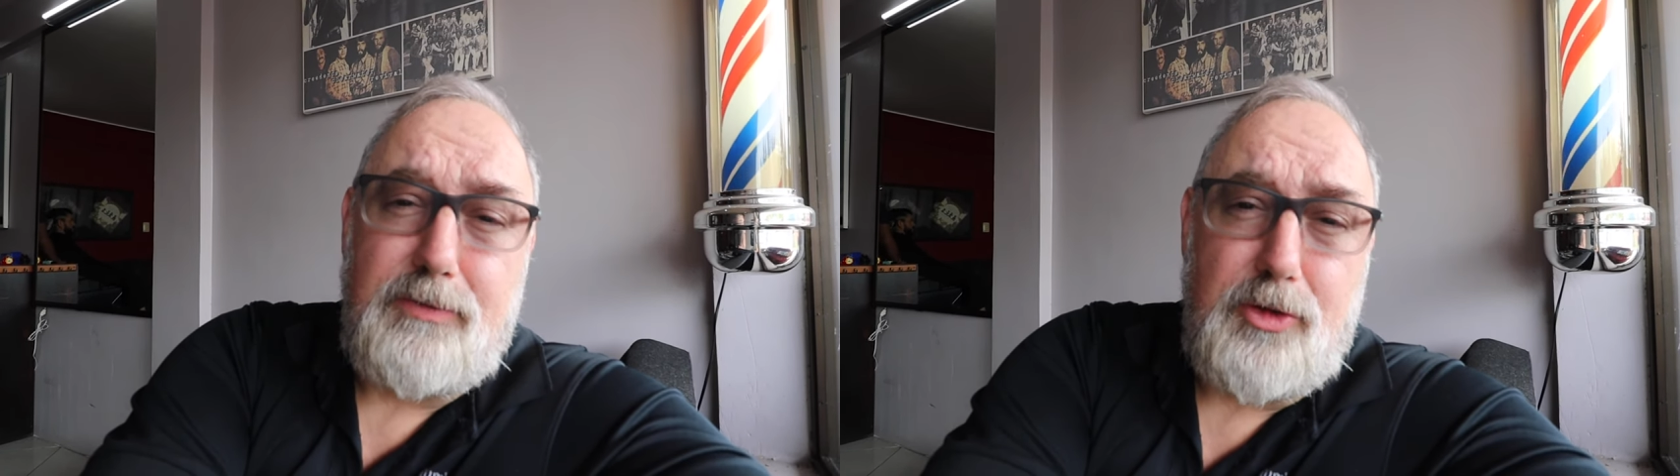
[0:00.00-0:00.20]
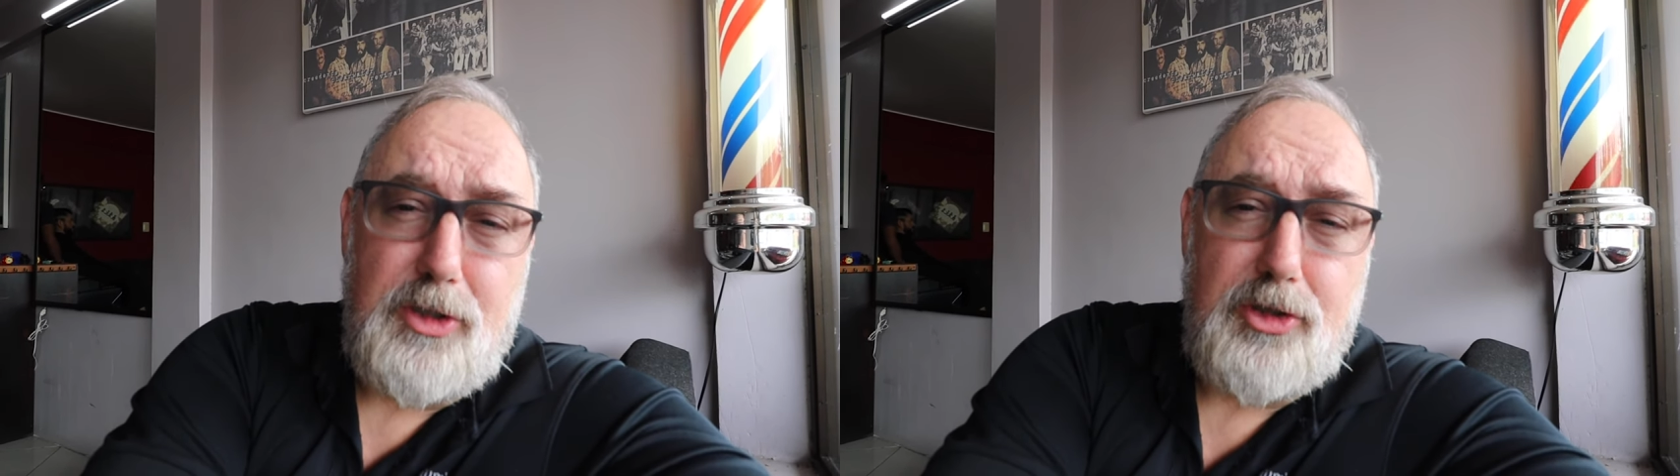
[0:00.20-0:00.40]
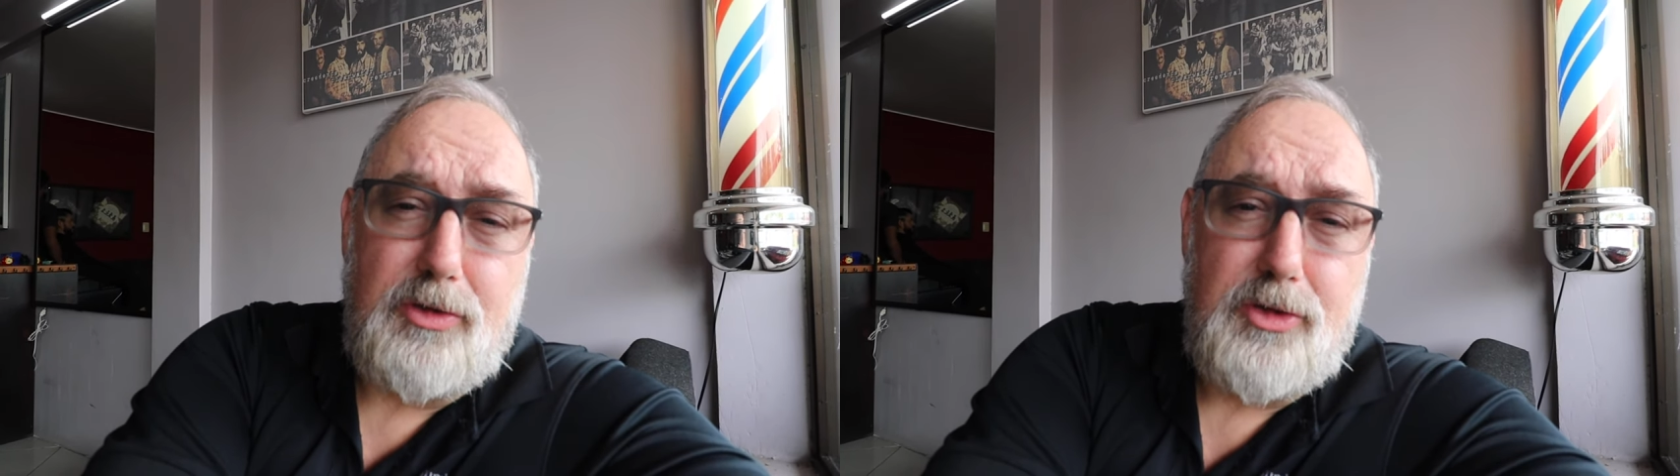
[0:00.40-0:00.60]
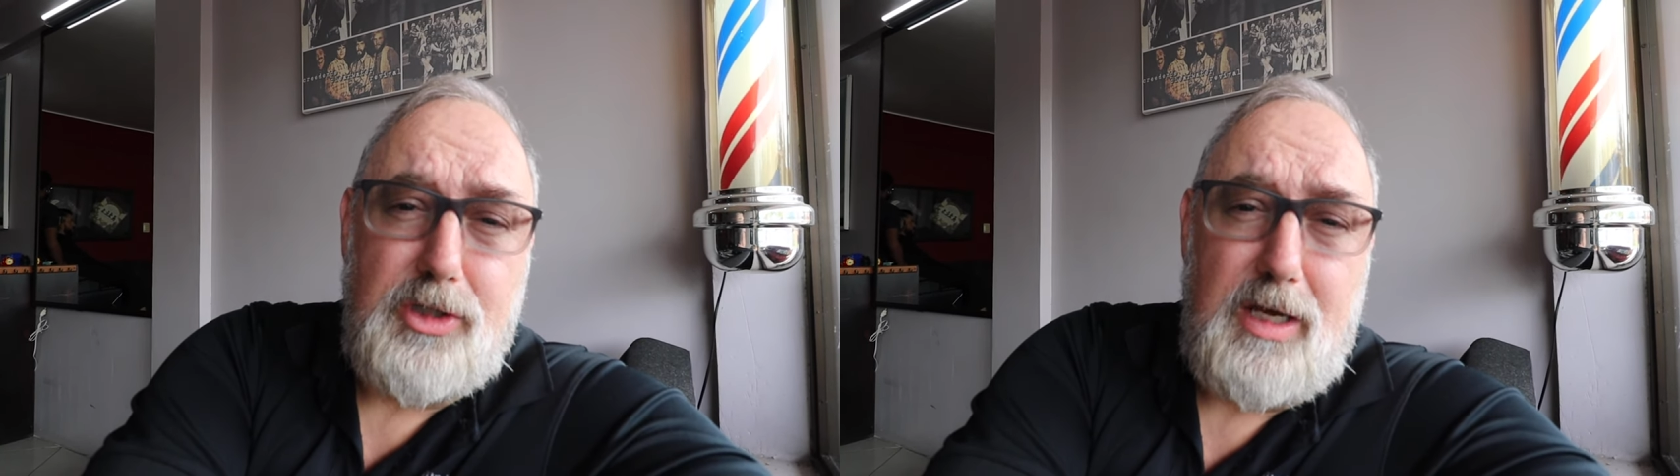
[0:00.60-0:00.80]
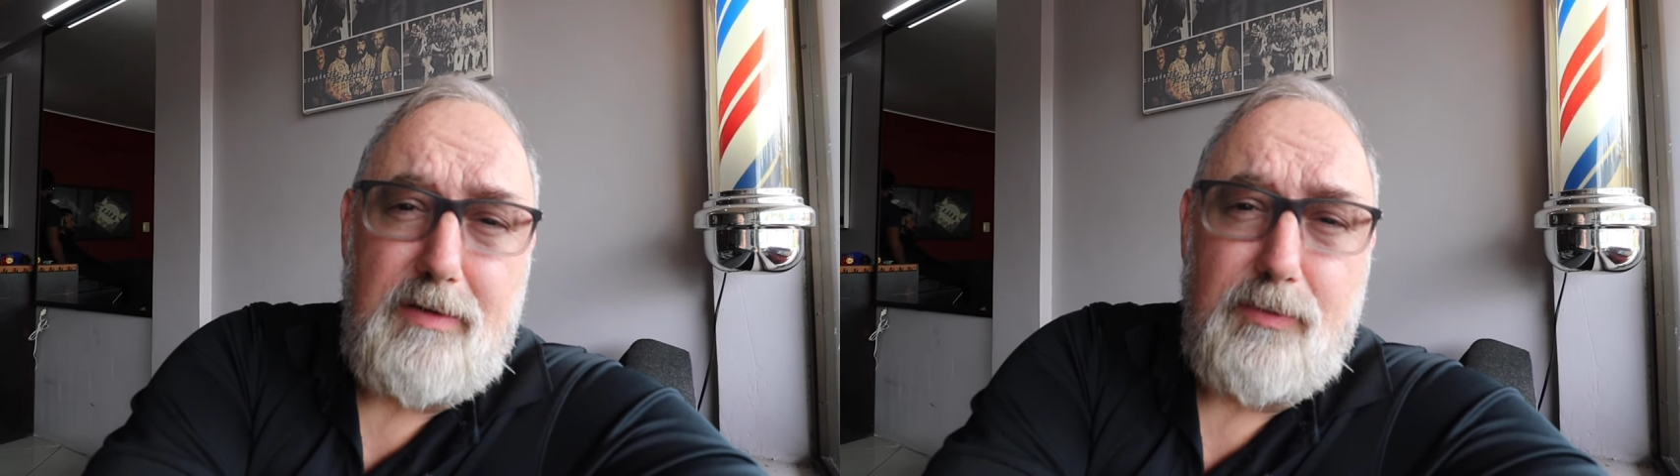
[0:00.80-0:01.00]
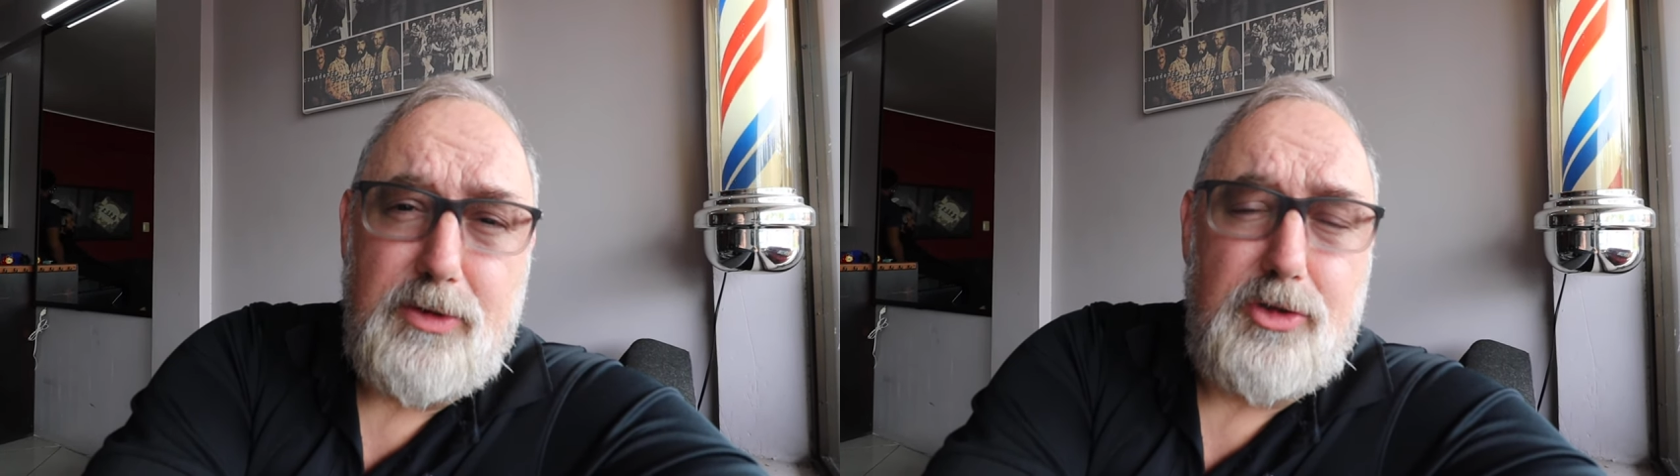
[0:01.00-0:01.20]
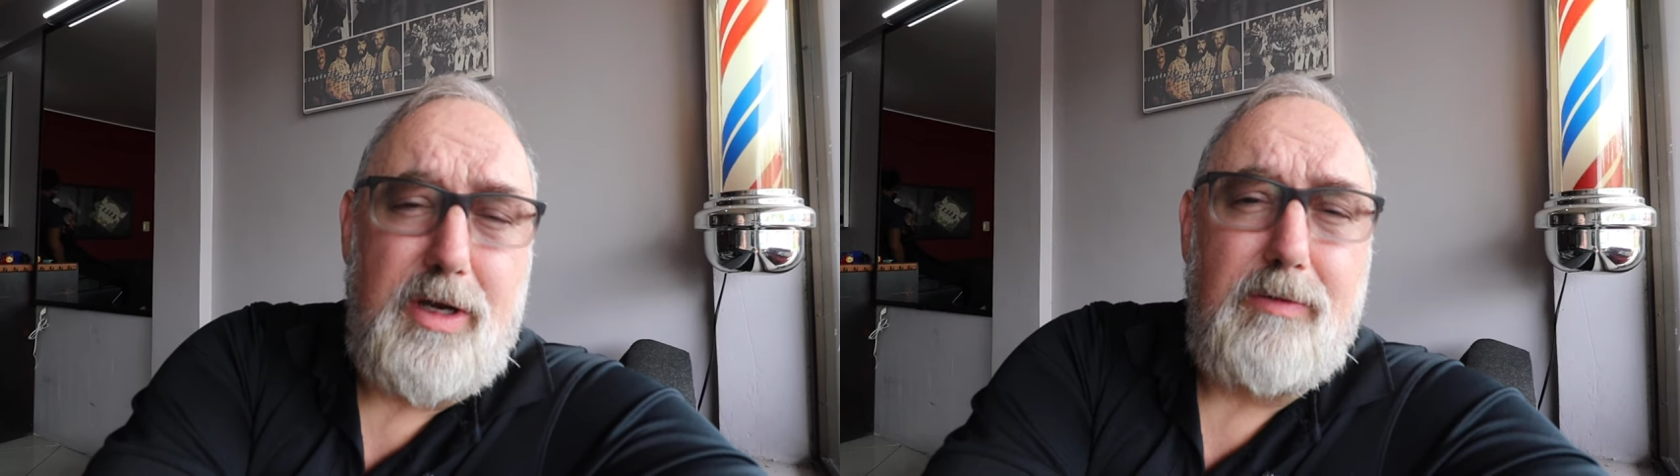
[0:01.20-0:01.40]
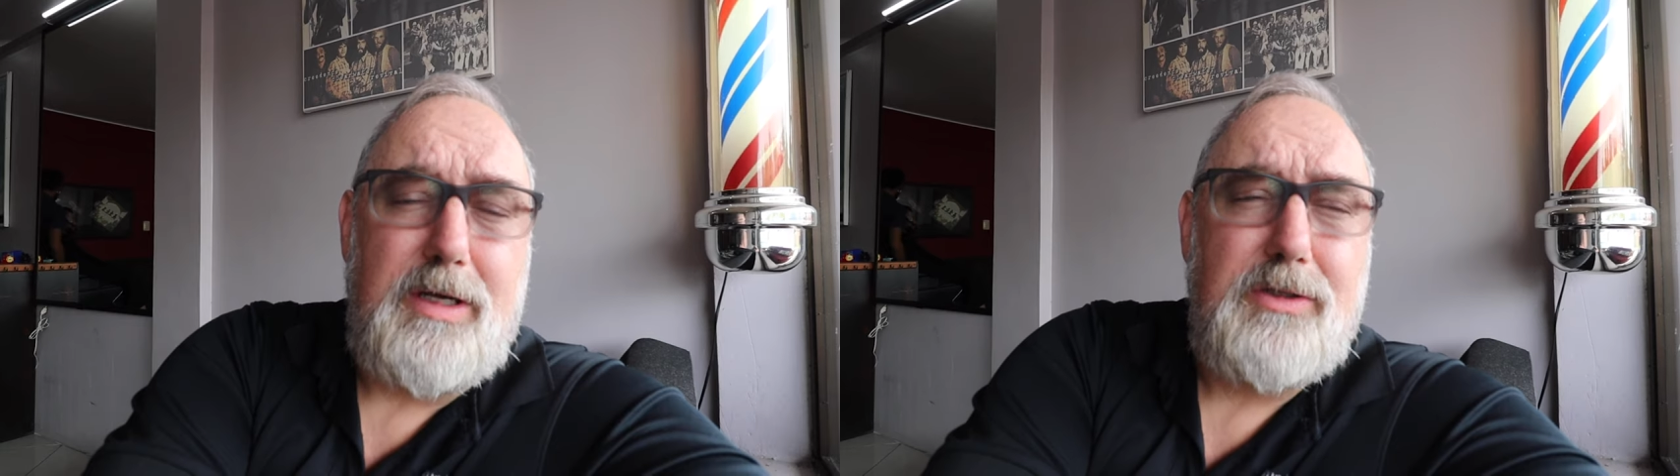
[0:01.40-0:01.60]
a traditional shave with a
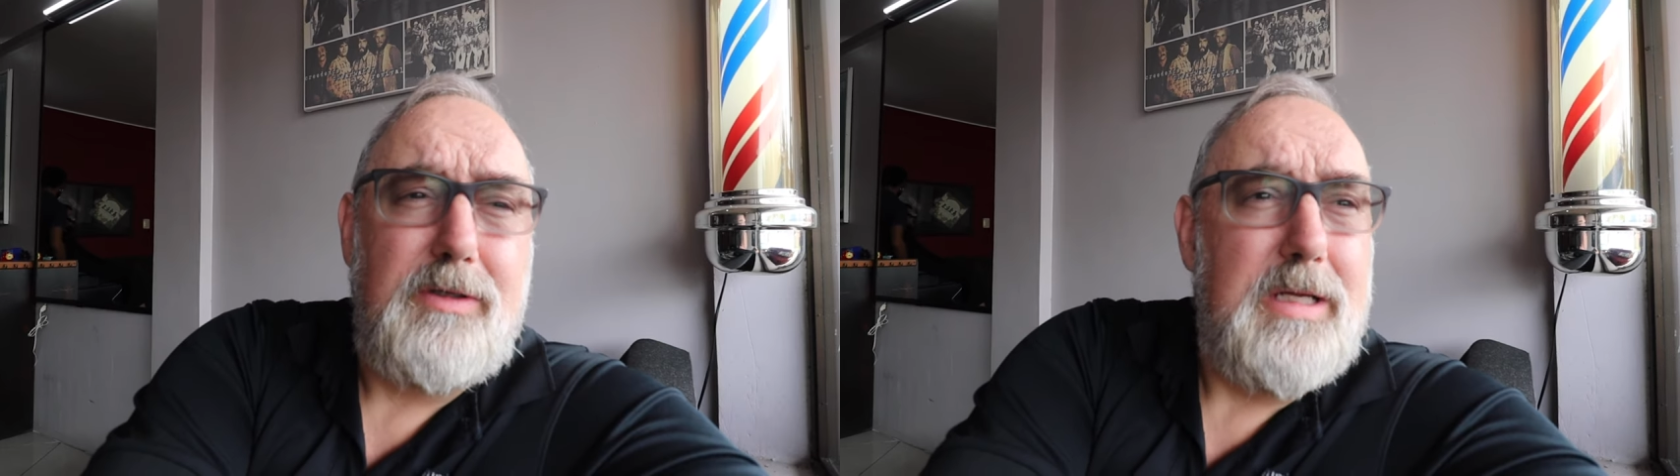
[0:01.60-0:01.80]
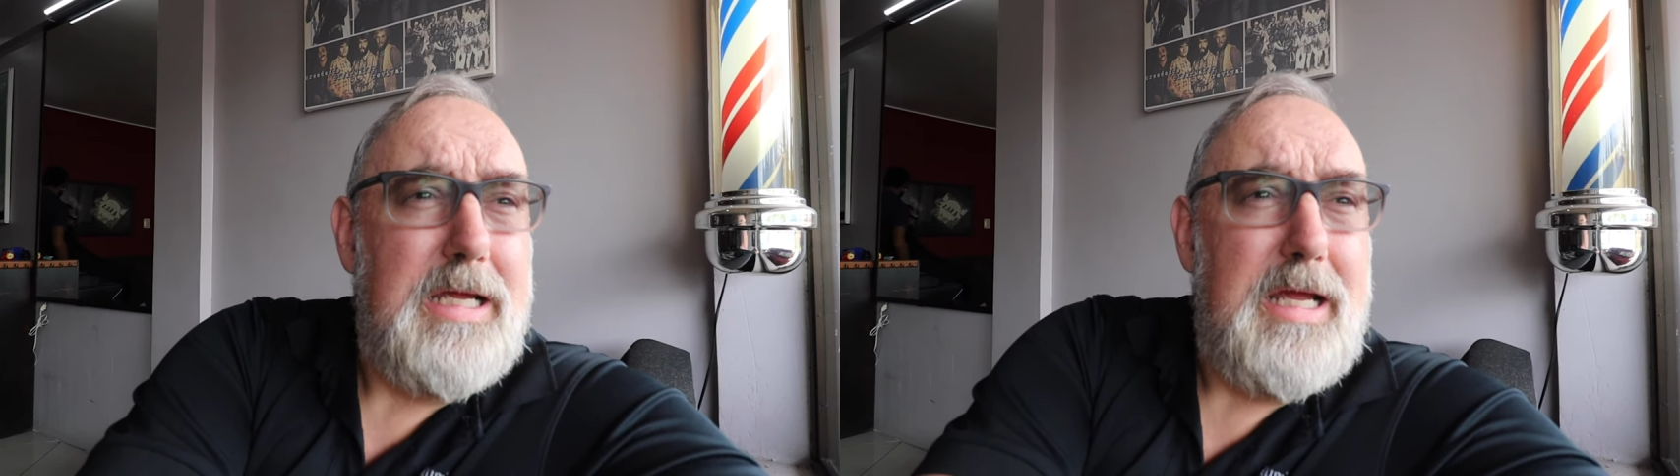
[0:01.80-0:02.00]
straight razor.